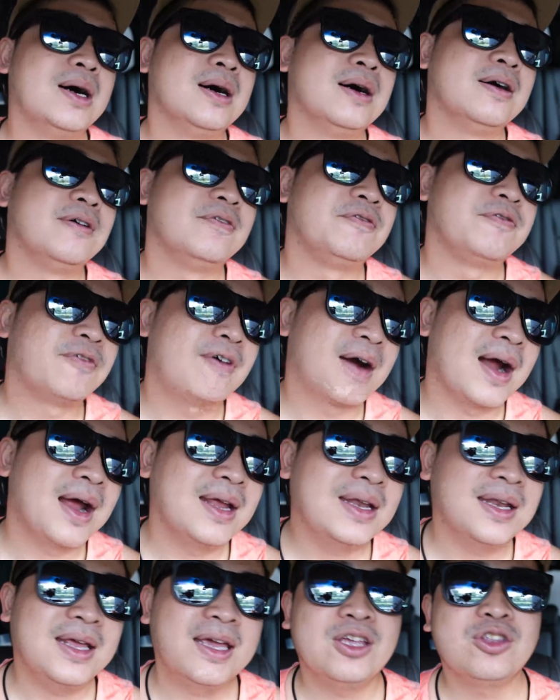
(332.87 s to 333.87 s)
a
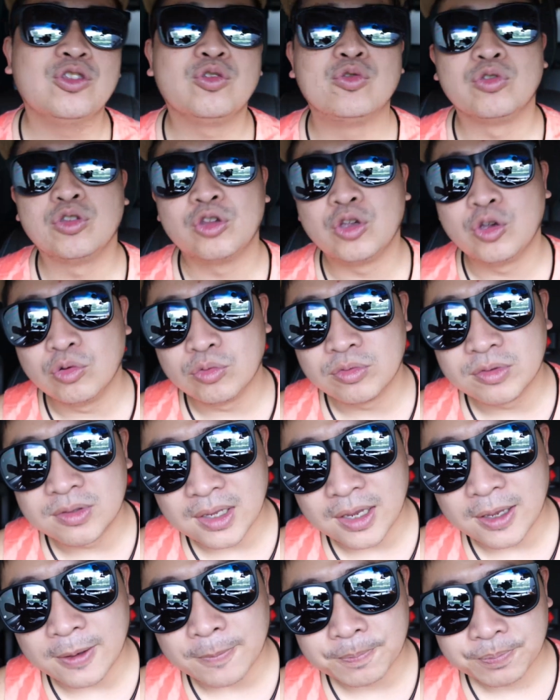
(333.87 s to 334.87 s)
Friday to
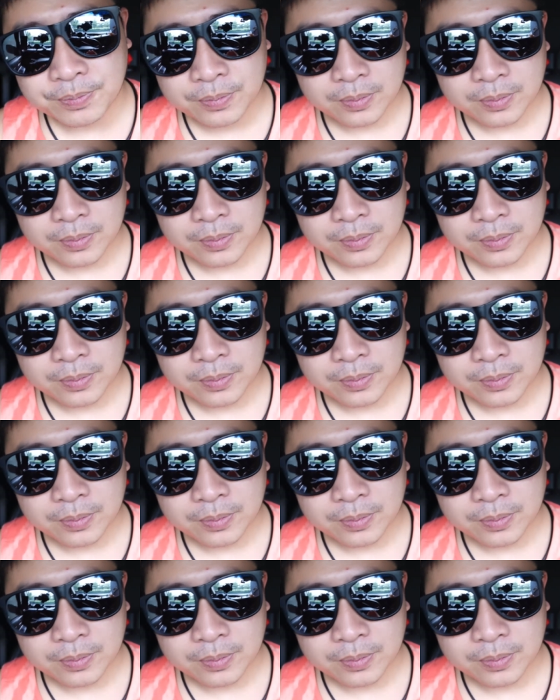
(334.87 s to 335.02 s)
Tuesday.